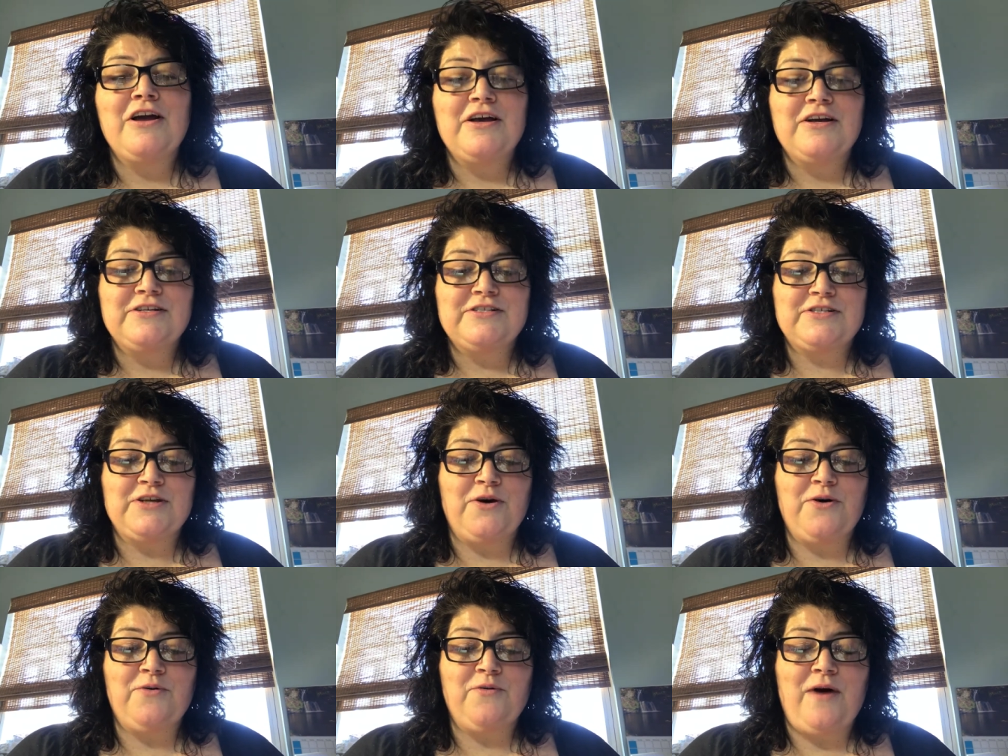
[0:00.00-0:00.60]

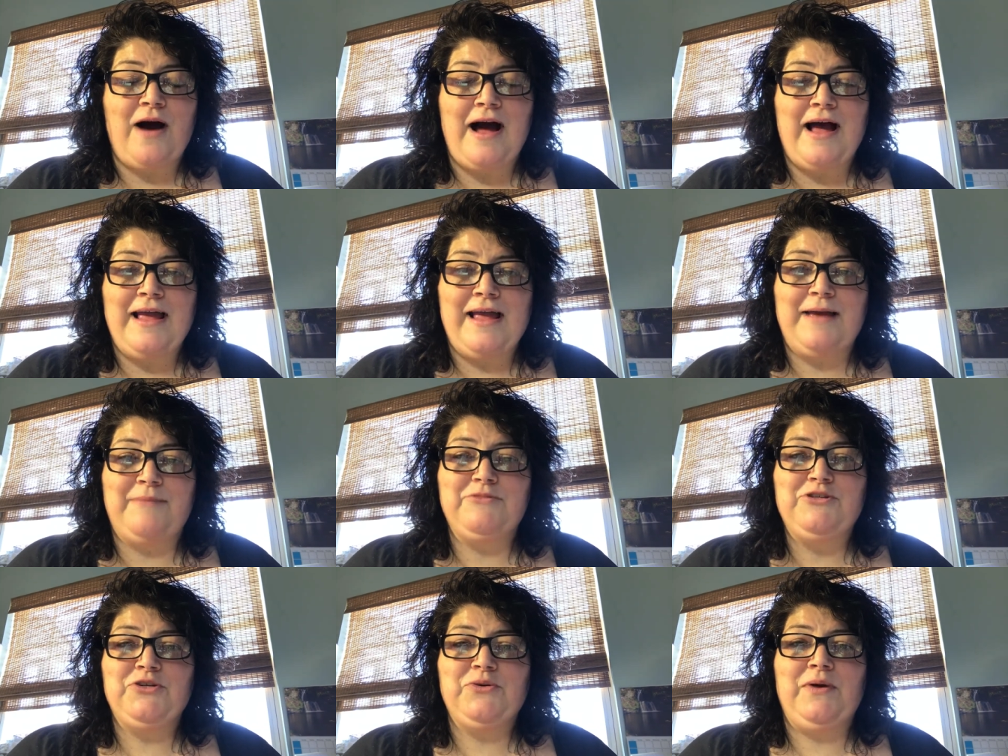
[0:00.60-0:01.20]
So I
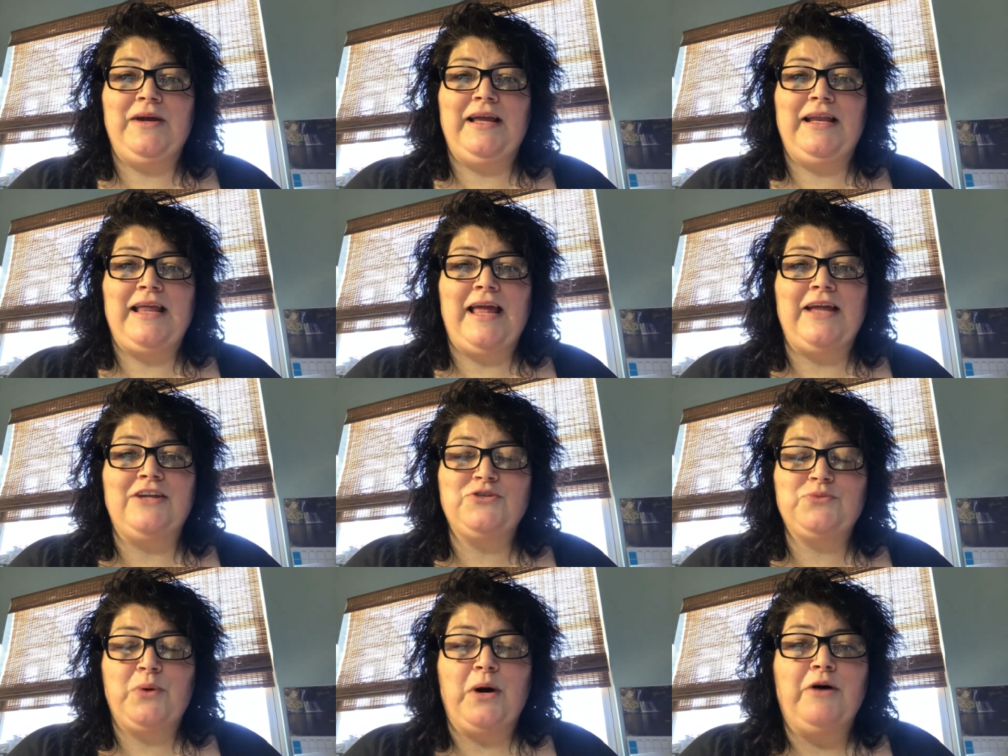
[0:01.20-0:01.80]
am doing
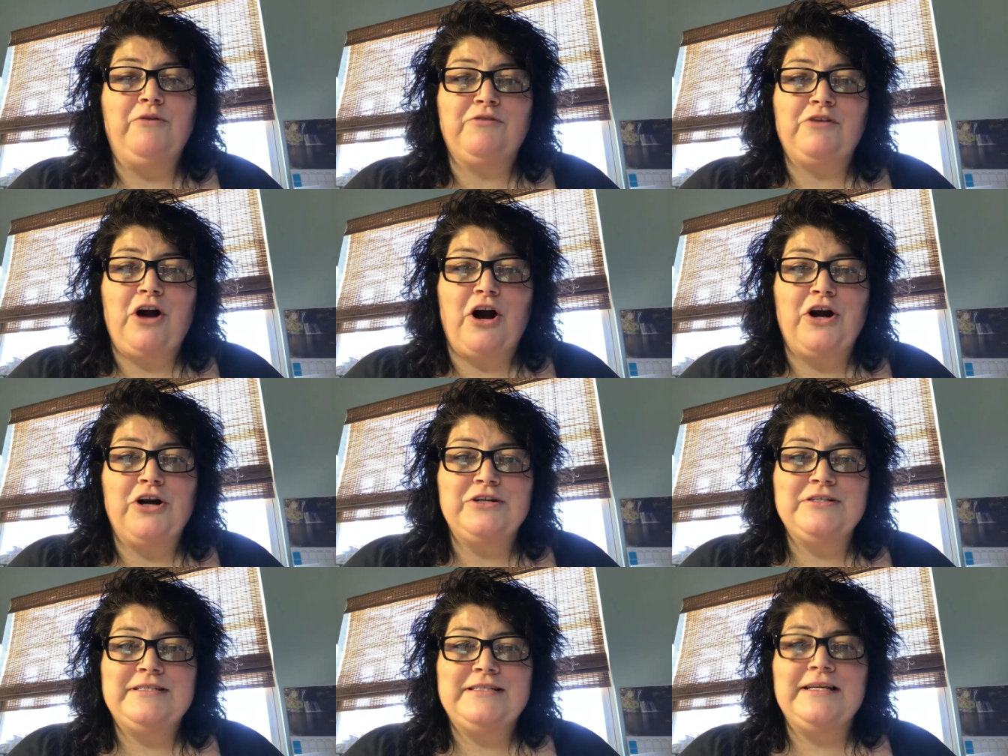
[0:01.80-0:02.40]
a 12
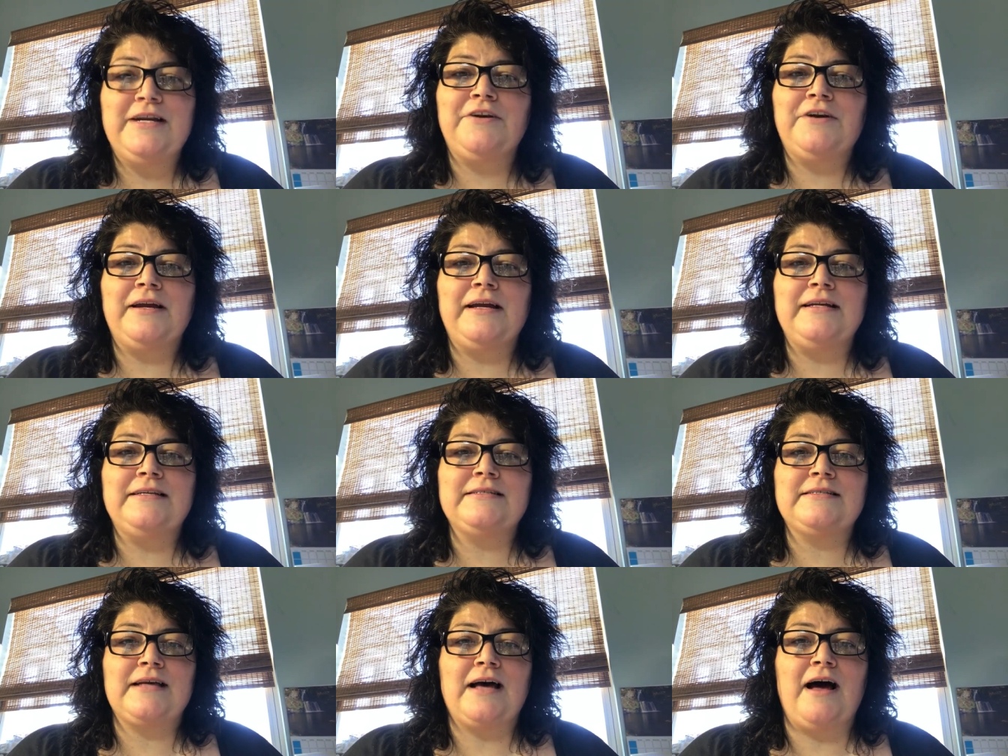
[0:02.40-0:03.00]
card
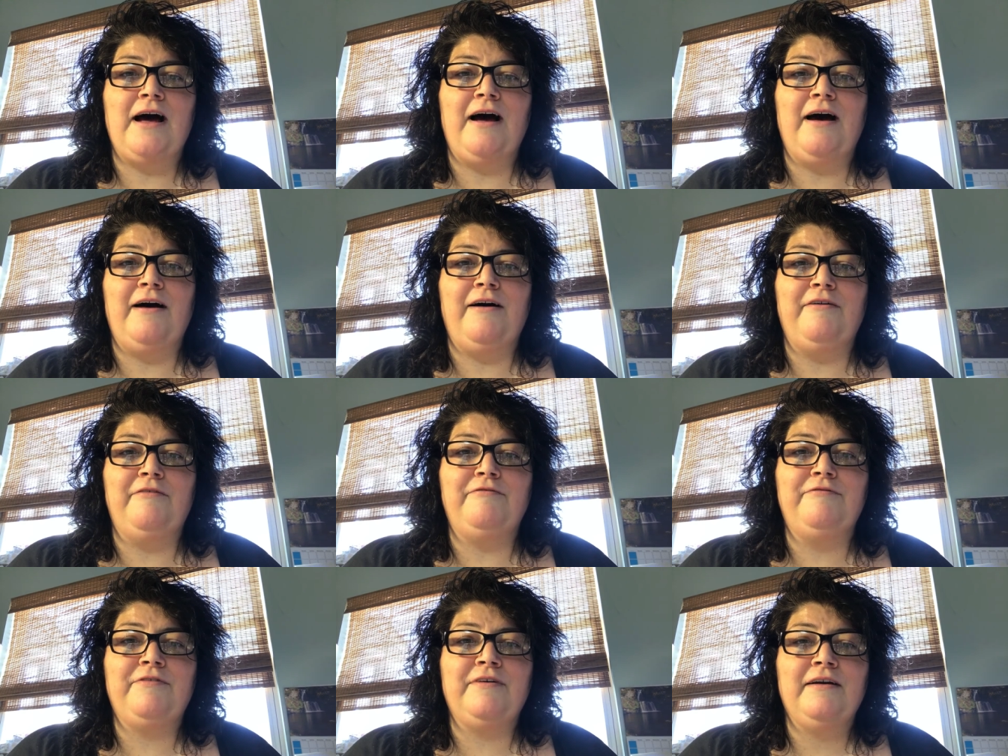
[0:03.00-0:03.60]
series
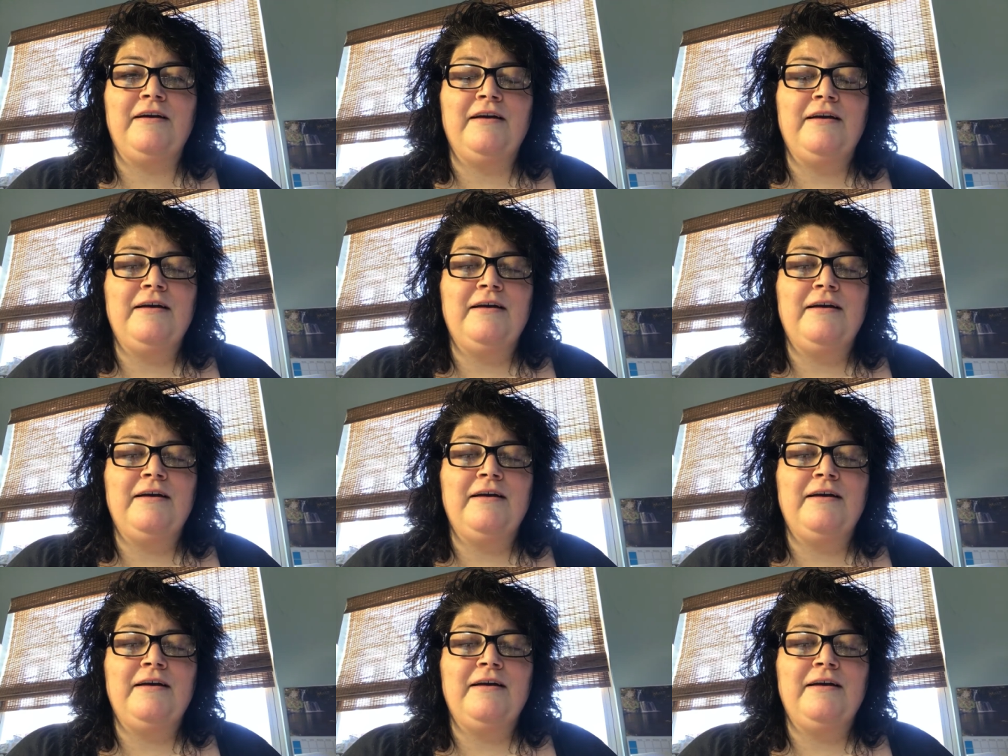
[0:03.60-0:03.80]
of